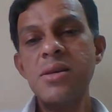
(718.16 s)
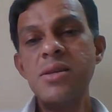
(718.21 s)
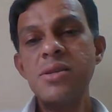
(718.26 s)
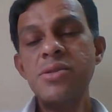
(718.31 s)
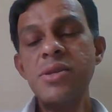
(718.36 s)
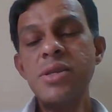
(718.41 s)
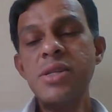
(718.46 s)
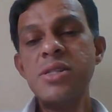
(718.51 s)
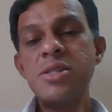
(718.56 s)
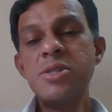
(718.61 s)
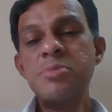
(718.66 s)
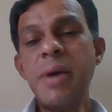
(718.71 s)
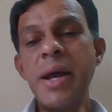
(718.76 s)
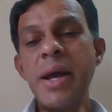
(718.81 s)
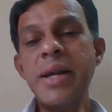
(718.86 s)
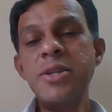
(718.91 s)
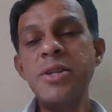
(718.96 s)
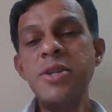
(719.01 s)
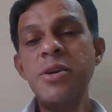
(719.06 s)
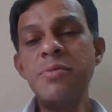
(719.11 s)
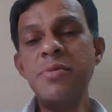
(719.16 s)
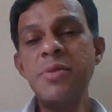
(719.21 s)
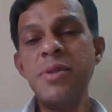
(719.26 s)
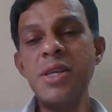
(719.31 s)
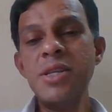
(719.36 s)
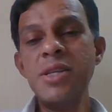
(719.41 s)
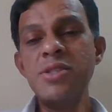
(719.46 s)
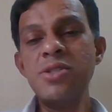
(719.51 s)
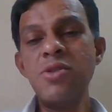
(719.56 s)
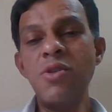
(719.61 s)
So in spite of
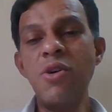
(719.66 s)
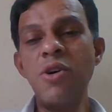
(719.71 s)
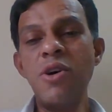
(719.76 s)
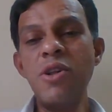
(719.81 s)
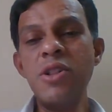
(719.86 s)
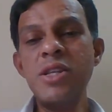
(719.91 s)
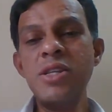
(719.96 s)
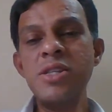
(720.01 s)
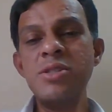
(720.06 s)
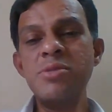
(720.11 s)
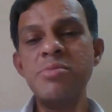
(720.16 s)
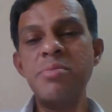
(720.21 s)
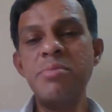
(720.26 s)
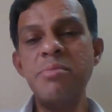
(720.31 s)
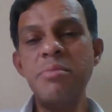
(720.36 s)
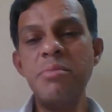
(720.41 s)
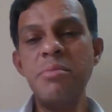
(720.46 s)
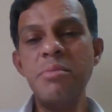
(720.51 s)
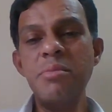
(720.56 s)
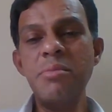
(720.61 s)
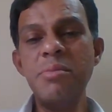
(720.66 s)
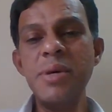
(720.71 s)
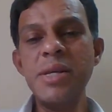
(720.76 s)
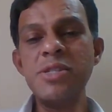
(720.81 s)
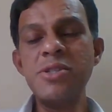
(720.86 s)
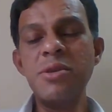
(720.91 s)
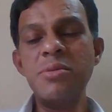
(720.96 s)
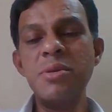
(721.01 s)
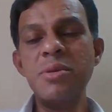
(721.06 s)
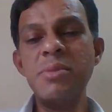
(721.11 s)
this, all these
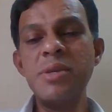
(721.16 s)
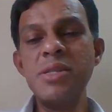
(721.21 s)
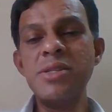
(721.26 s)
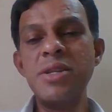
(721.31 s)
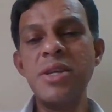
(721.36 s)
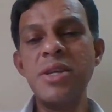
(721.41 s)
best of the best